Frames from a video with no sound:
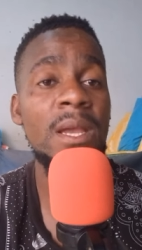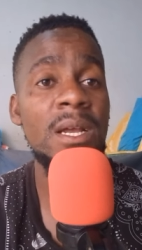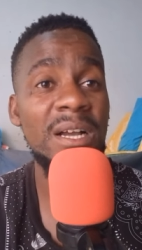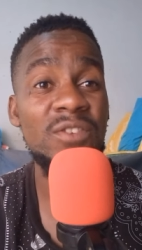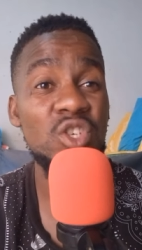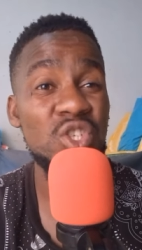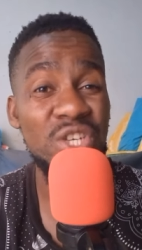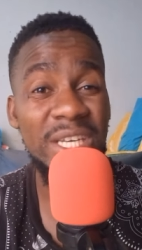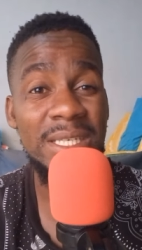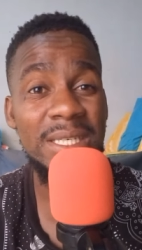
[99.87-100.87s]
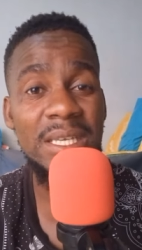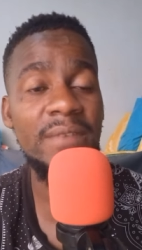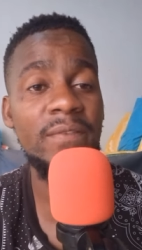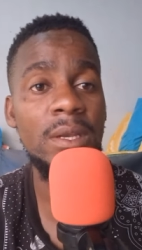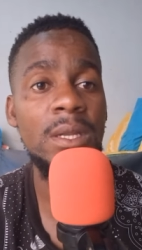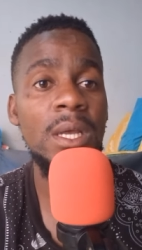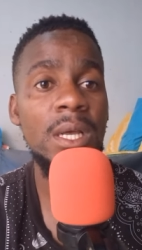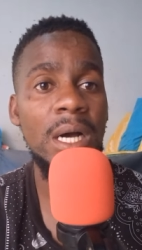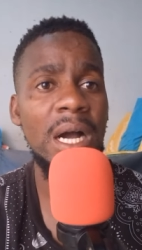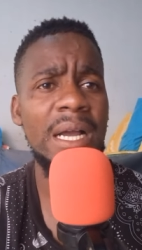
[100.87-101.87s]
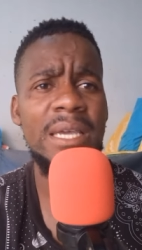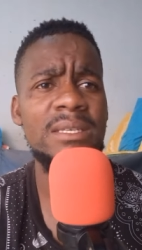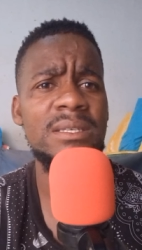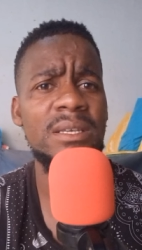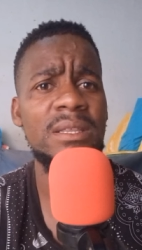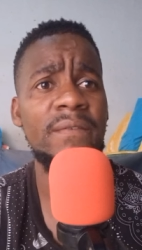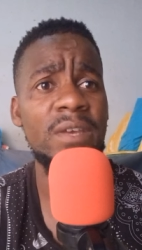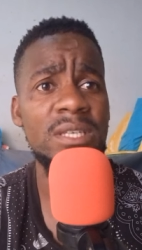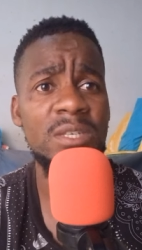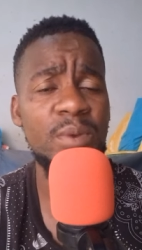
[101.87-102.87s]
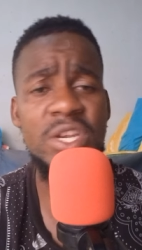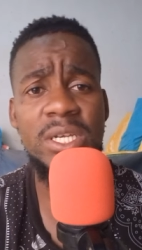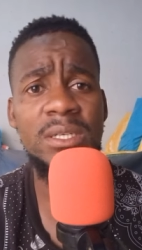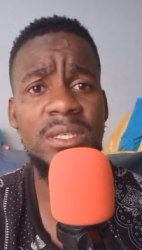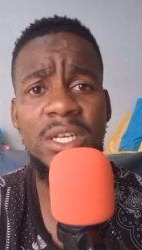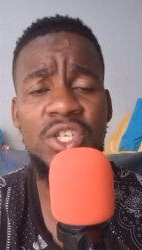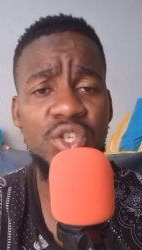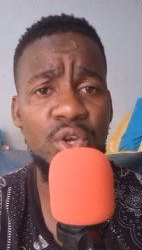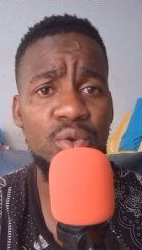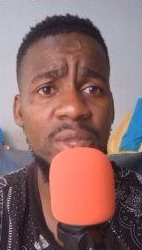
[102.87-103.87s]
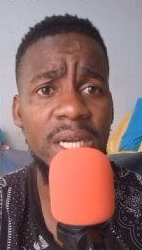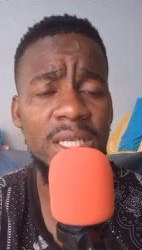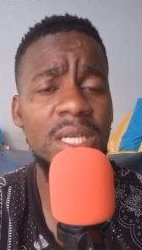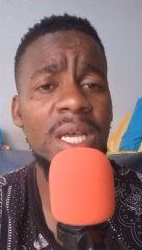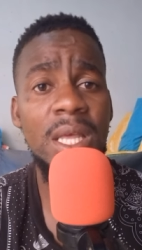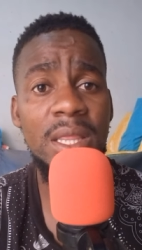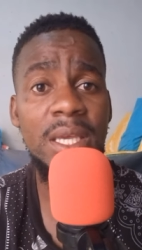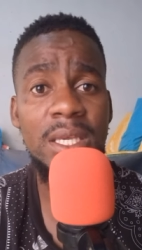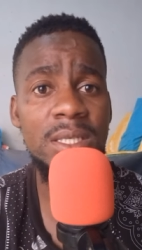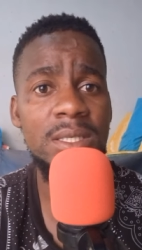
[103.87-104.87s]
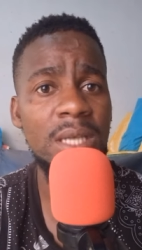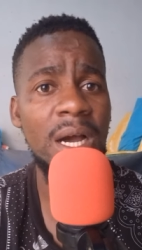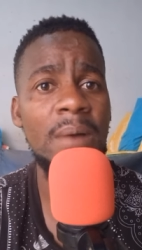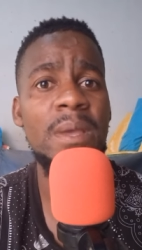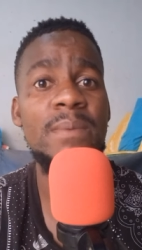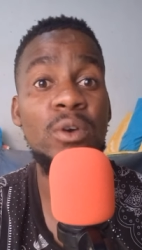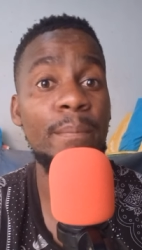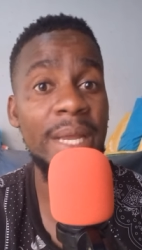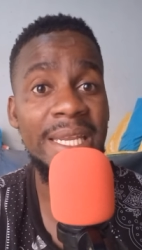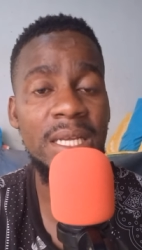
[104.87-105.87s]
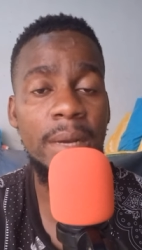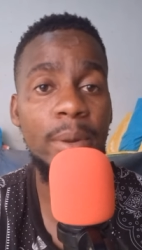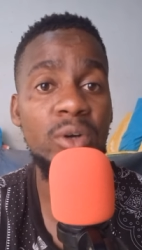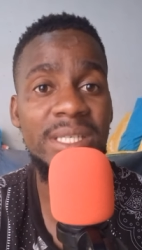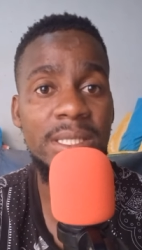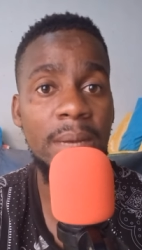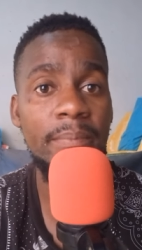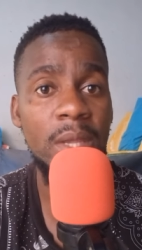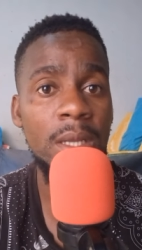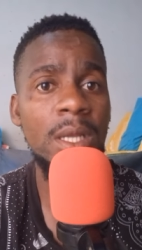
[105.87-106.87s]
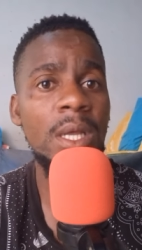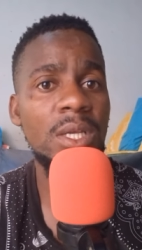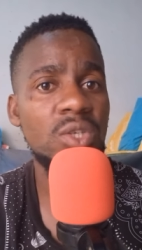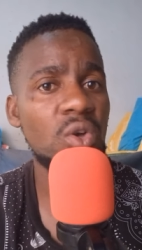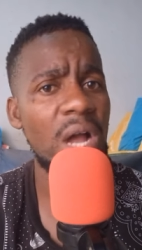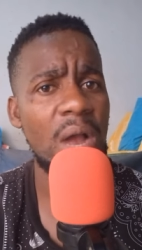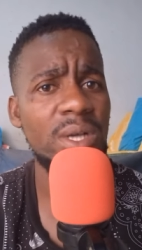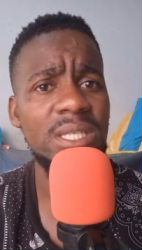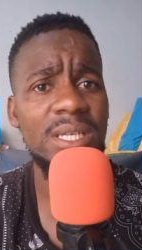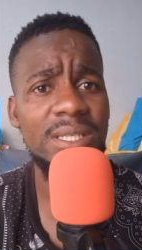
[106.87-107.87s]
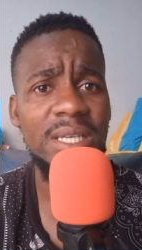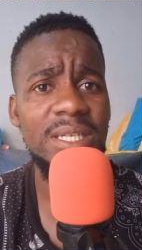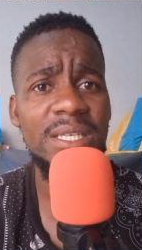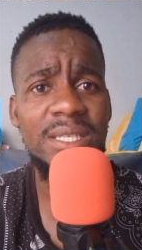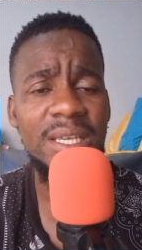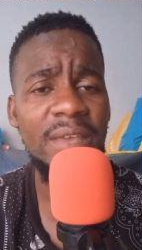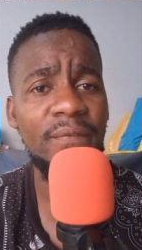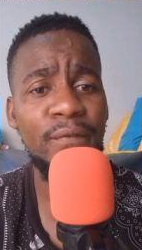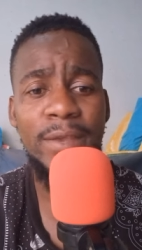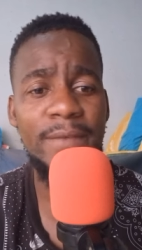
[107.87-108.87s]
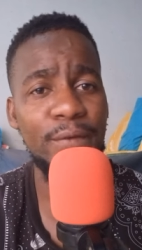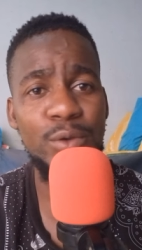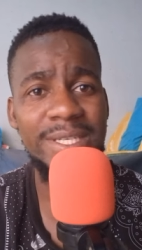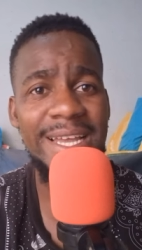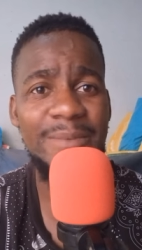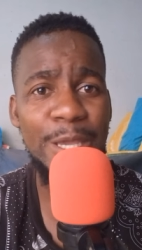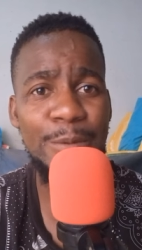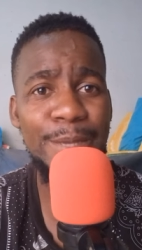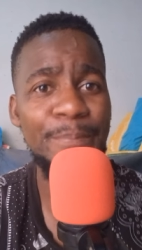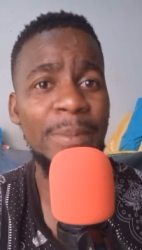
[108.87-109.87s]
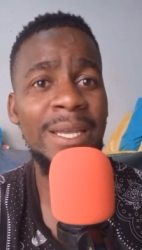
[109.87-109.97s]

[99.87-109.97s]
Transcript: Kavichos and you can see even uh, guys the first expression is can show you that there is uh, maybe complaining about something so I was just suggesting if he feels like maybe